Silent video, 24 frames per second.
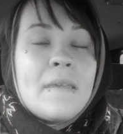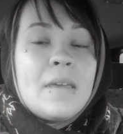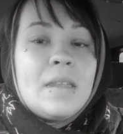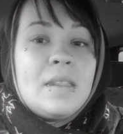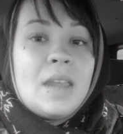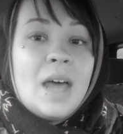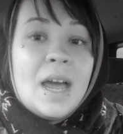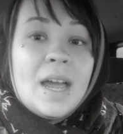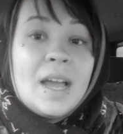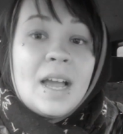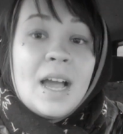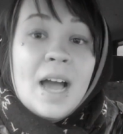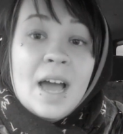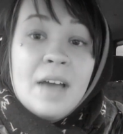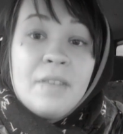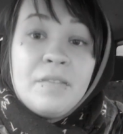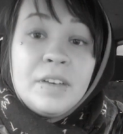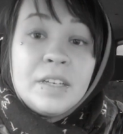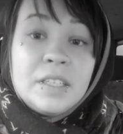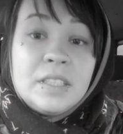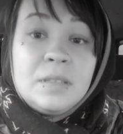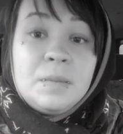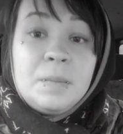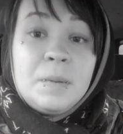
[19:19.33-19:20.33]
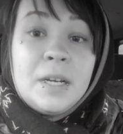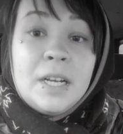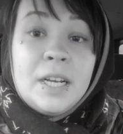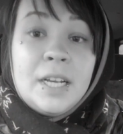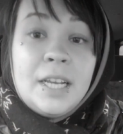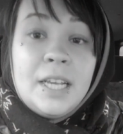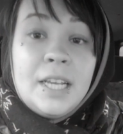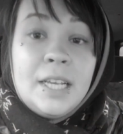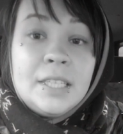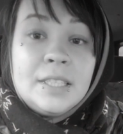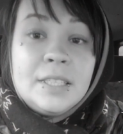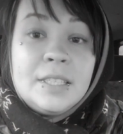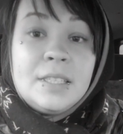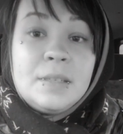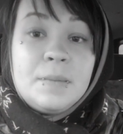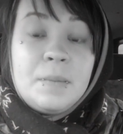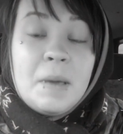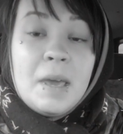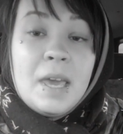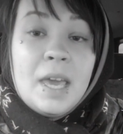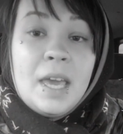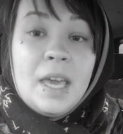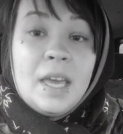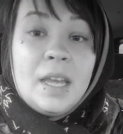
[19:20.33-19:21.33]
like I've experienced
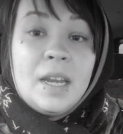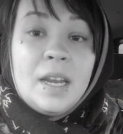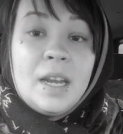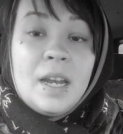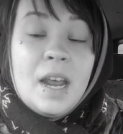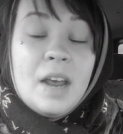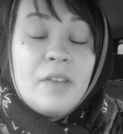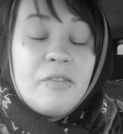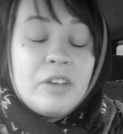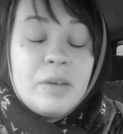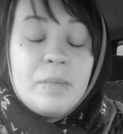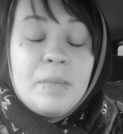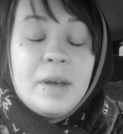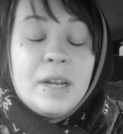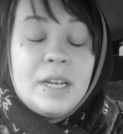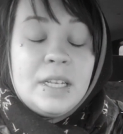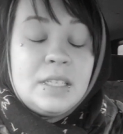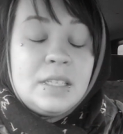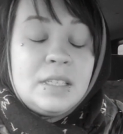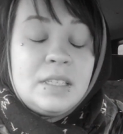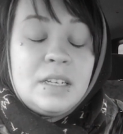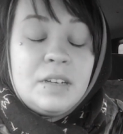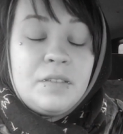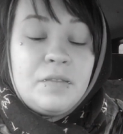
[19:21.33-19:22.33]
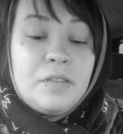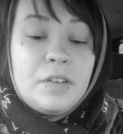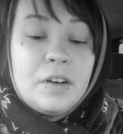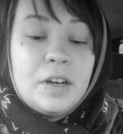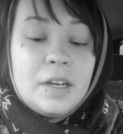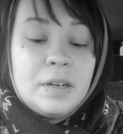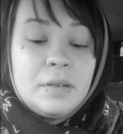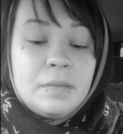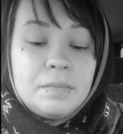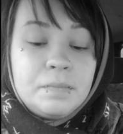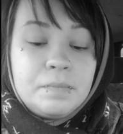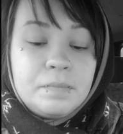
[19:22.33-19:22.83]
pain, and everybody's different,